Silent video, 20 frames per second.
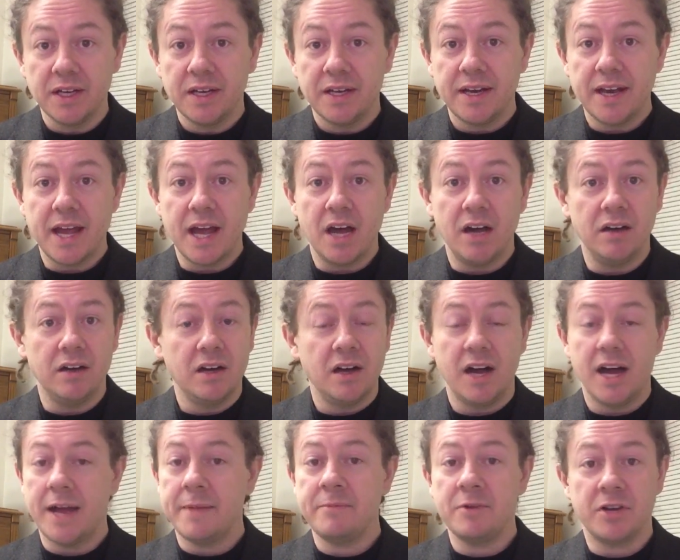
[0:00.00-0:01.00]
Now,
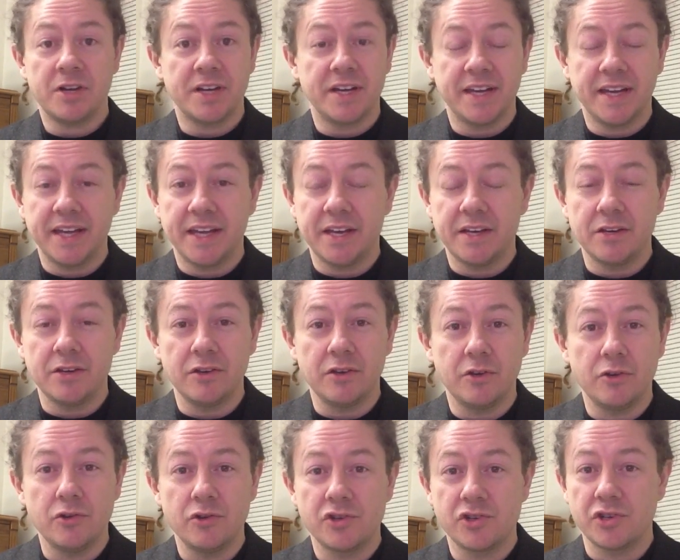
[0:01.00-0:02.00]
I'm not going to get into
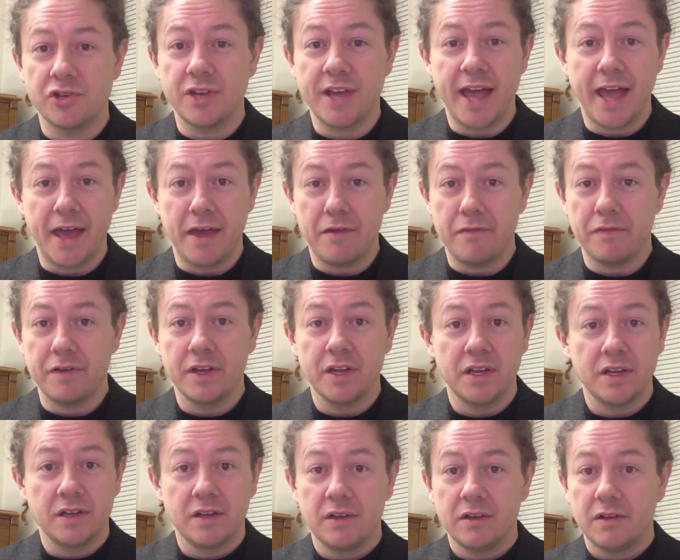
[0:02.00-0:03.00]
who should have
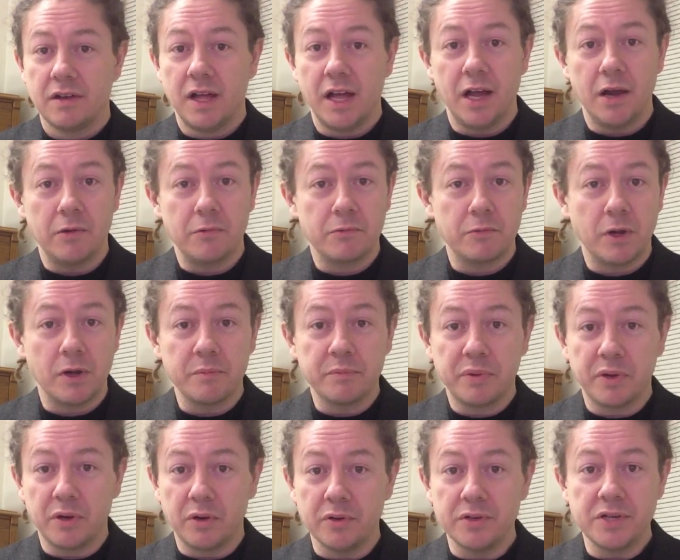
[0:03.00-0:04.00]

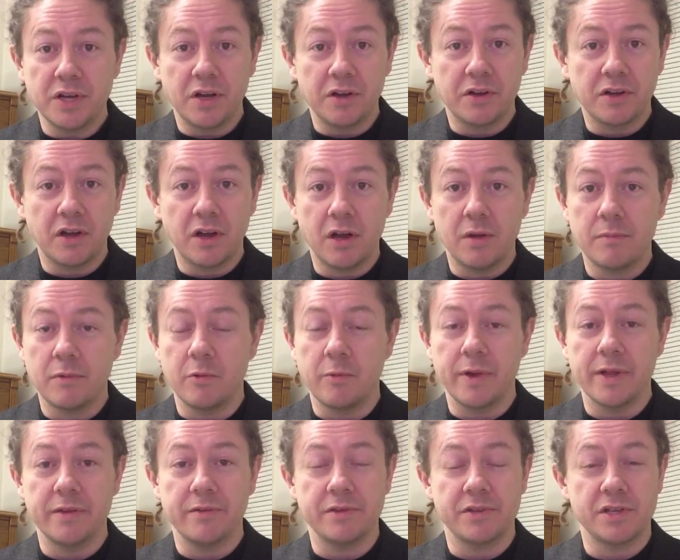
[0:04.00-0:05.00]
ronpaul.com or
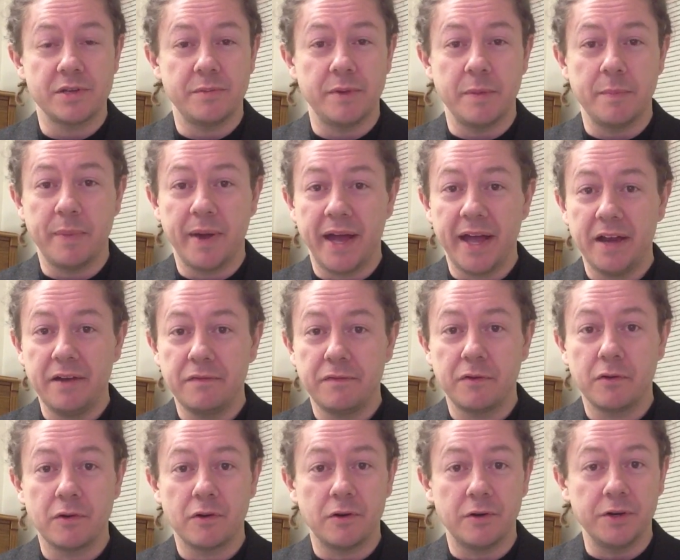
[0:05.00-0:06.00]
whether it should be paid
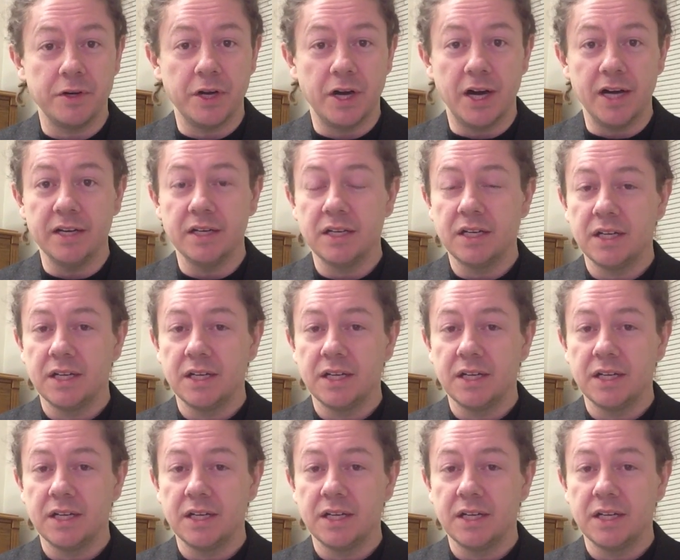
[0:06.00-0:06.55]
for or not.